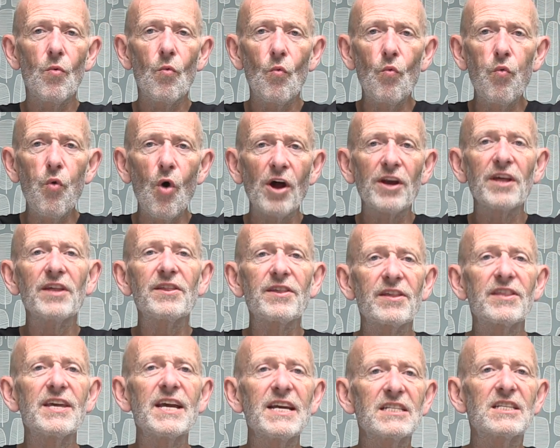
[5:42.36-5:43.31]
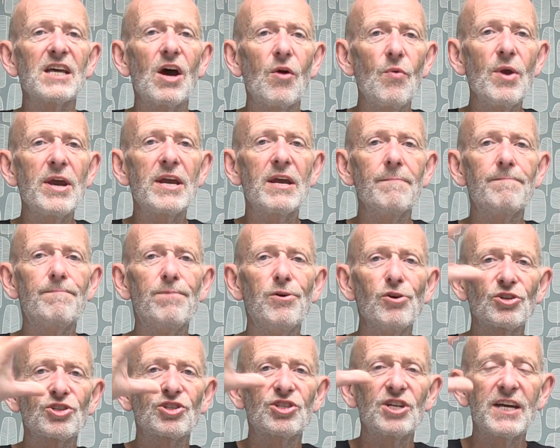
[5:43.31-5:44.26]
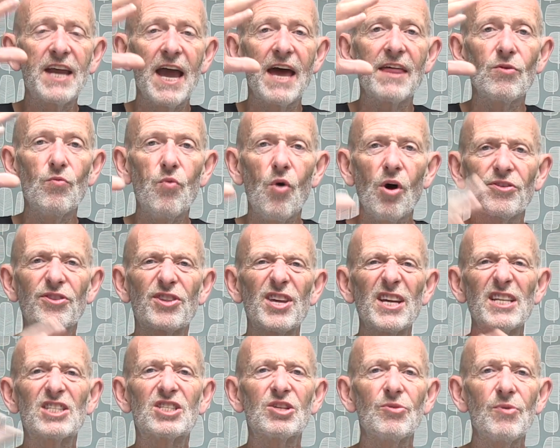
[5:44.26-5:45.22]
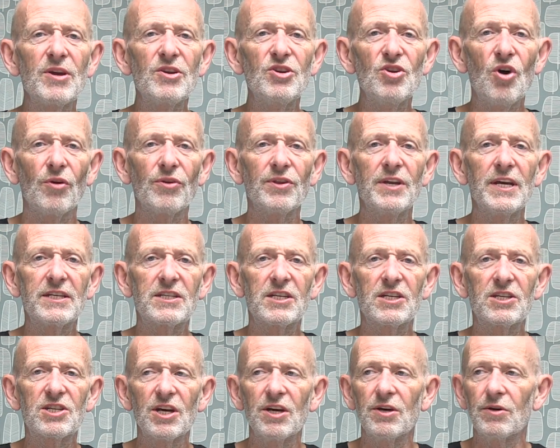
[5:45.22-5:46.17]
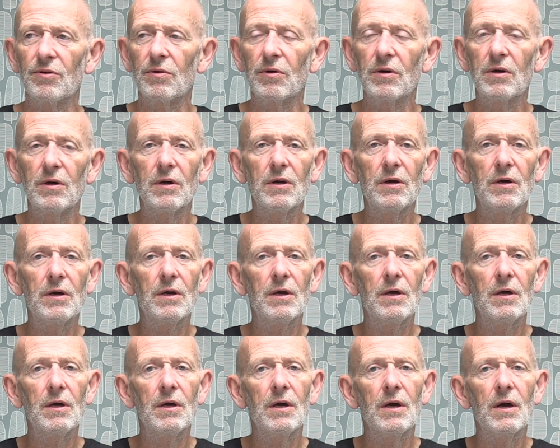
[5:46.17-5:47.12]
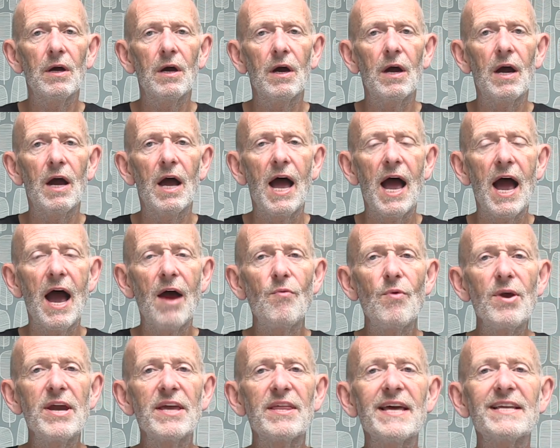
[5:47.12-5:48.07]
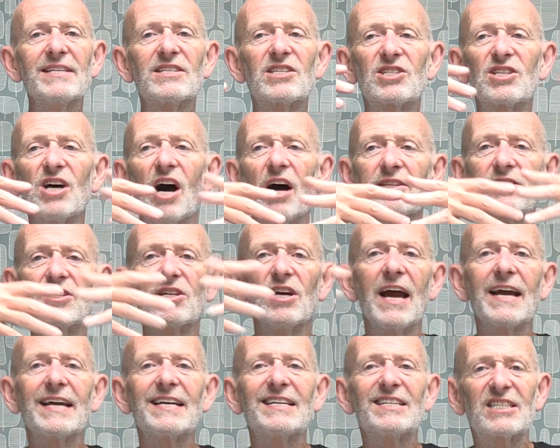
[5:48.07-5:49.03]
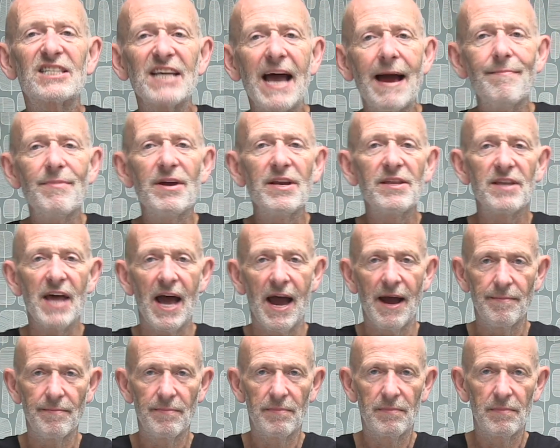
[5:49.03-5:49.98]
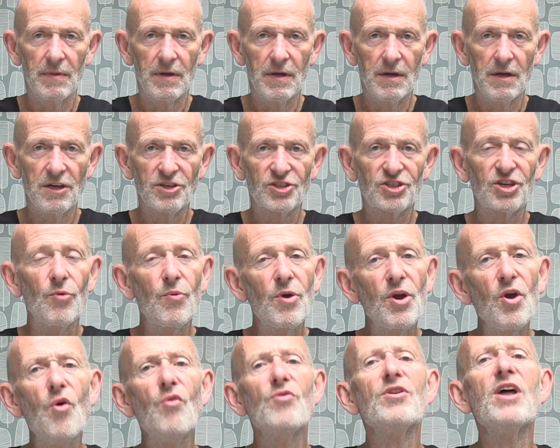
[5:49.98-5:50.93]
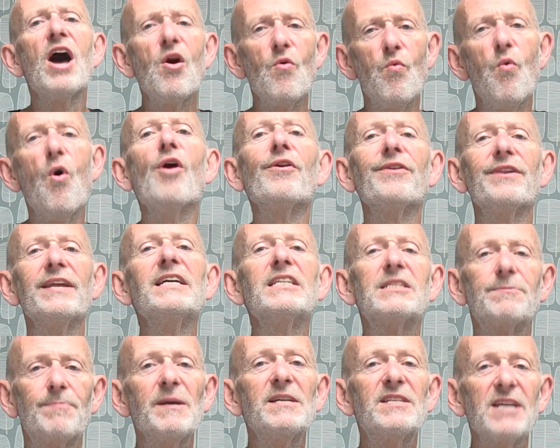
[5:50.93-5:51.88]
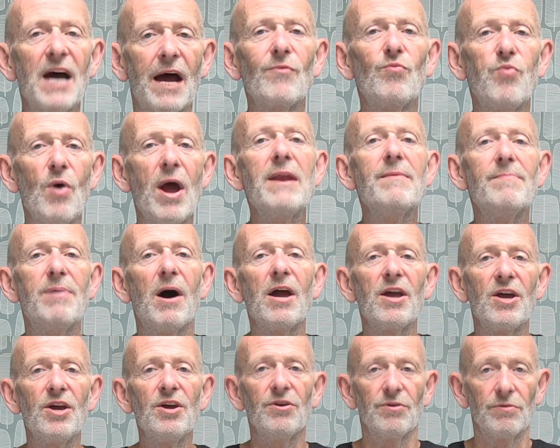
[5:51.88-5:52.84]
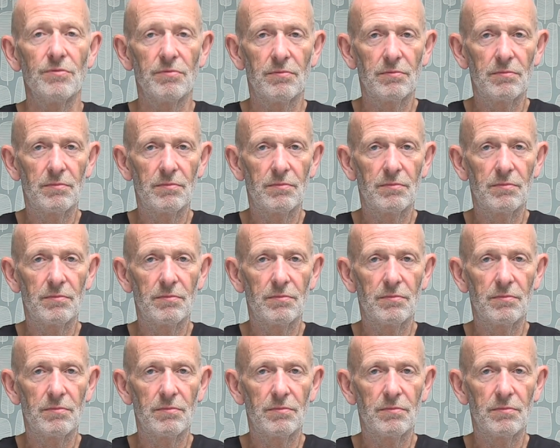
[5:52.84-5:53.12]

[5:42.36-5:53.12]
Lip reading: what are the things that we can push together? What things do we not need to do? And we then start to examine that. So we all know what needs to be done, when, by who,